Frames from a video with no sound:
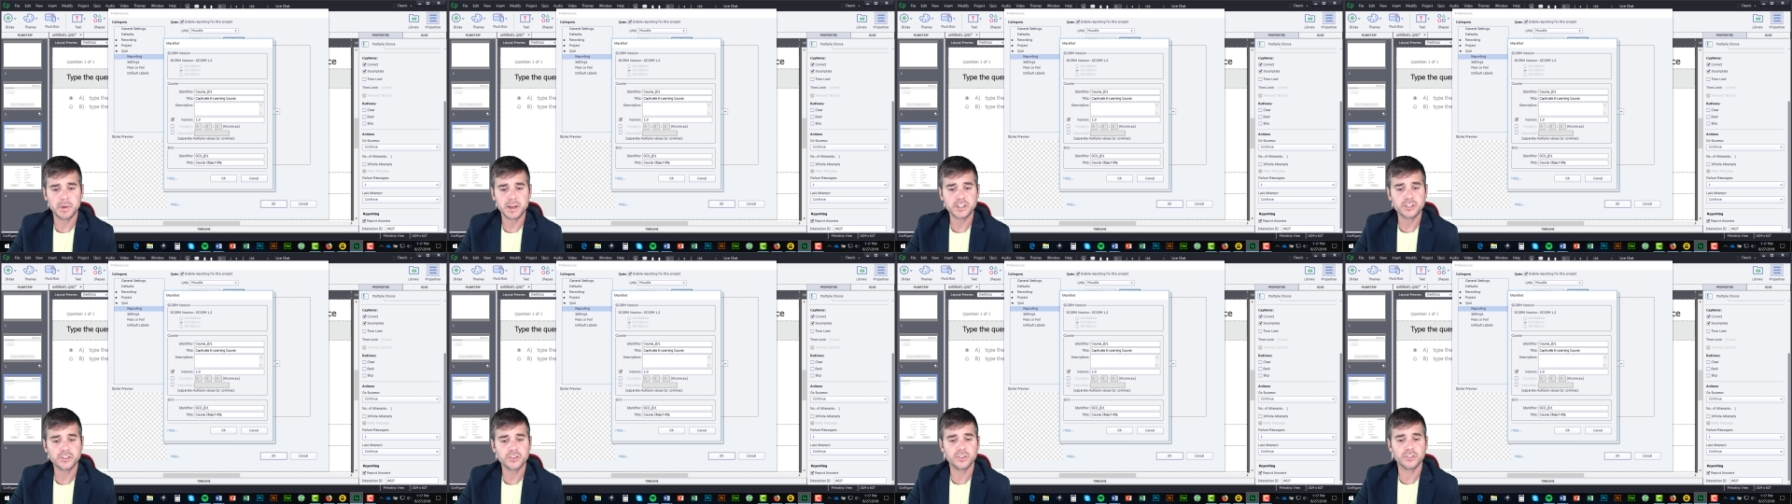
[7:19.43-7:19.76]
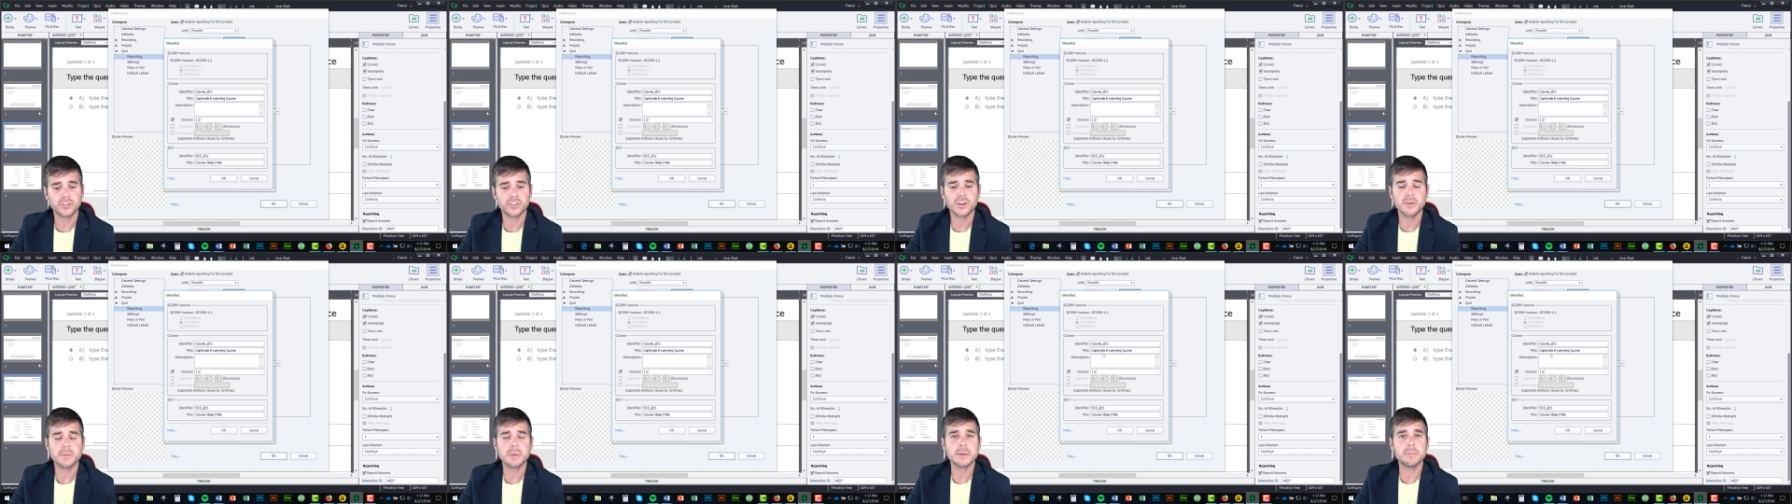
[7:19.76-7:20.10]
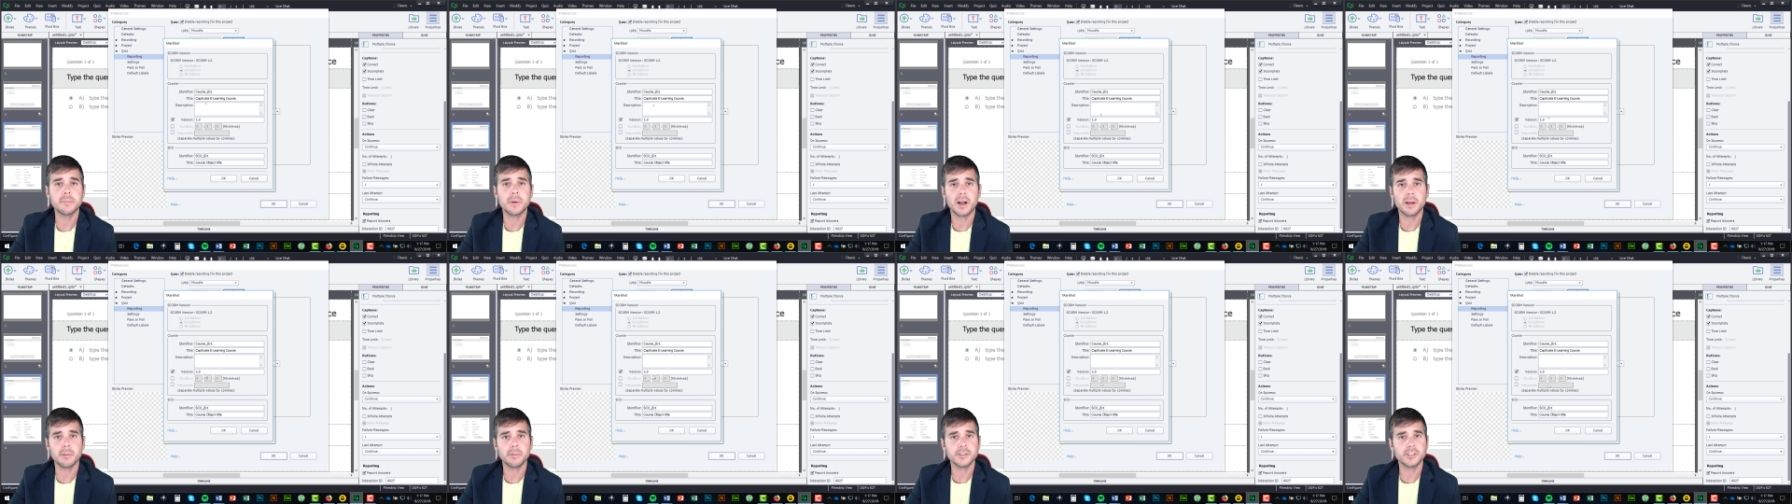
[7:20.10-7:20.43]
make sure it's going to
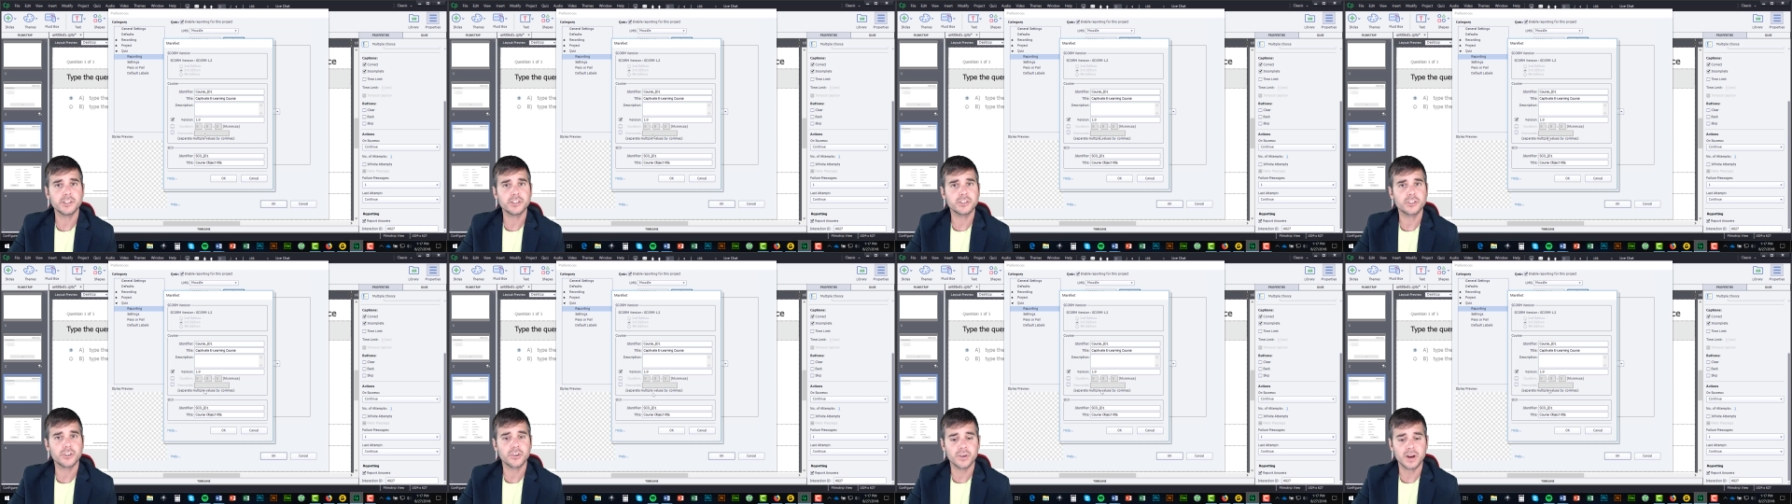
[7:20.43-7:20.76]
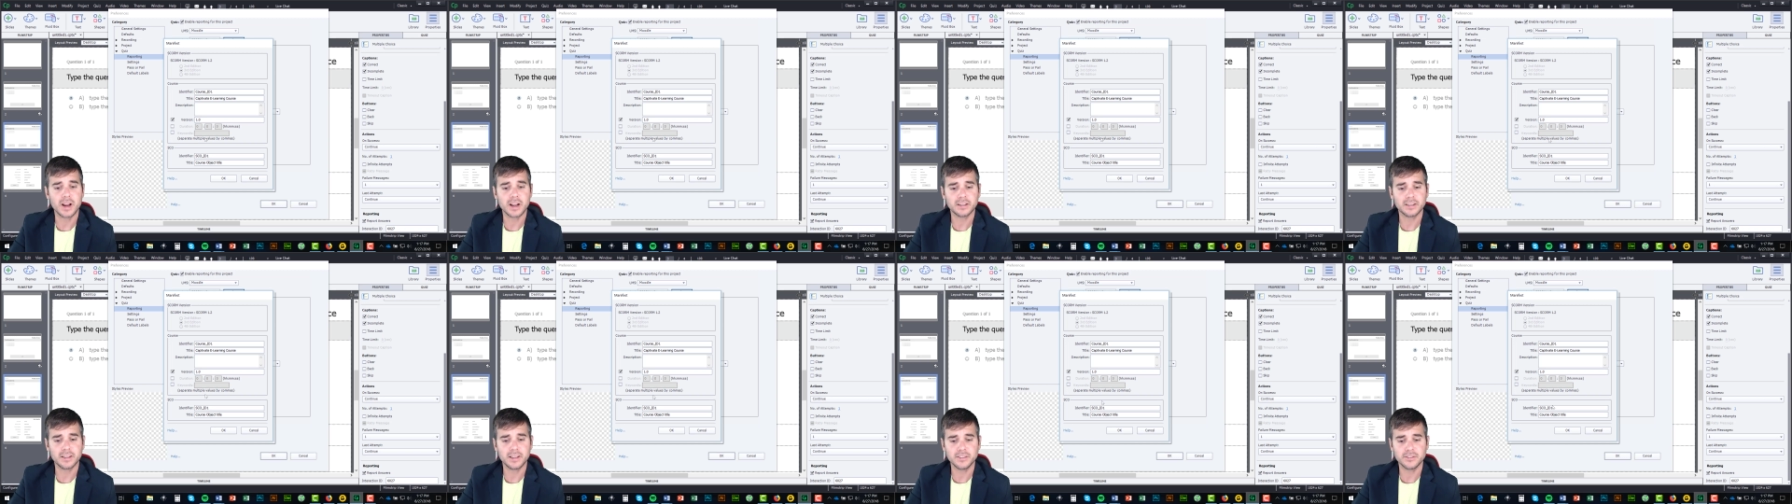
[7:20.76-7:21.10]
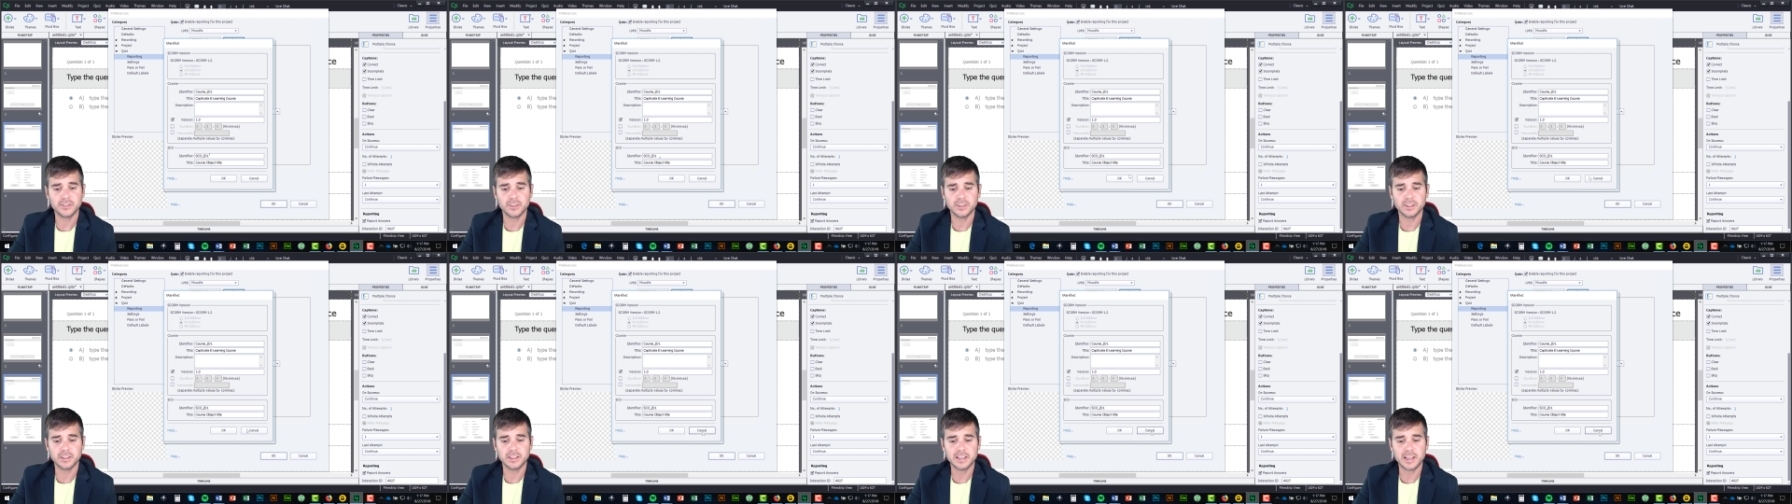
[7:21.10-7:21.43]
be published correctly
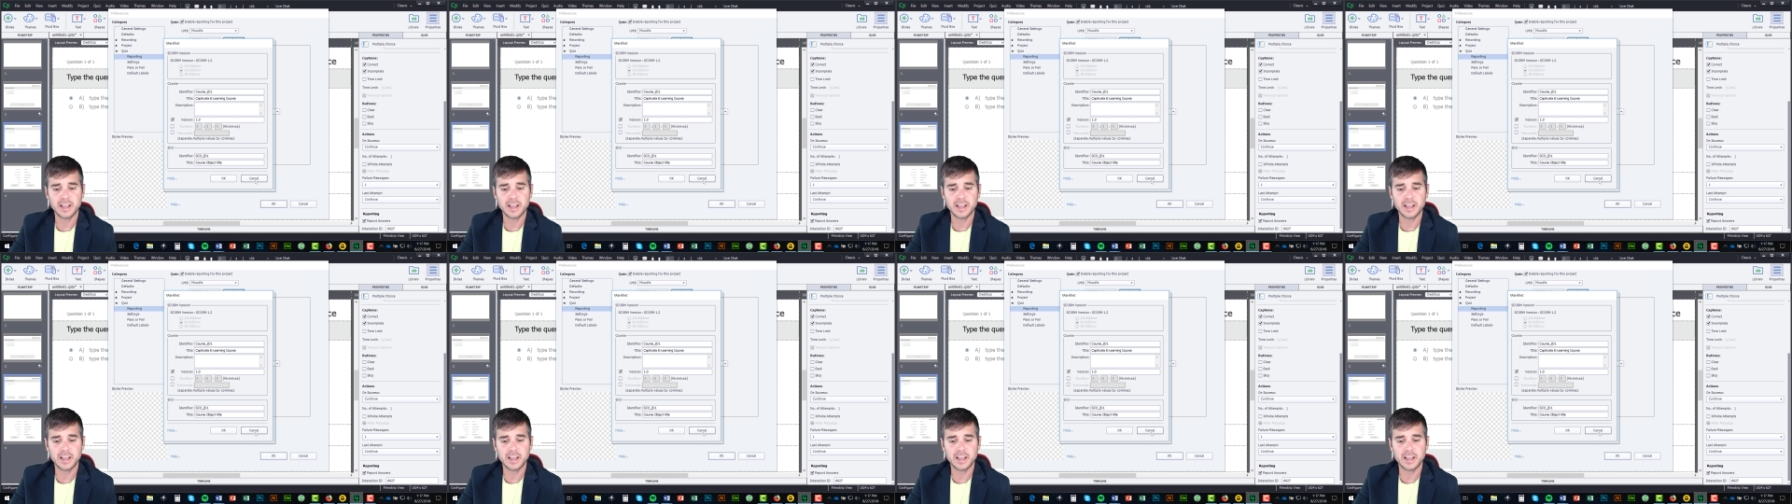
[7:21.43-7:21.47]
so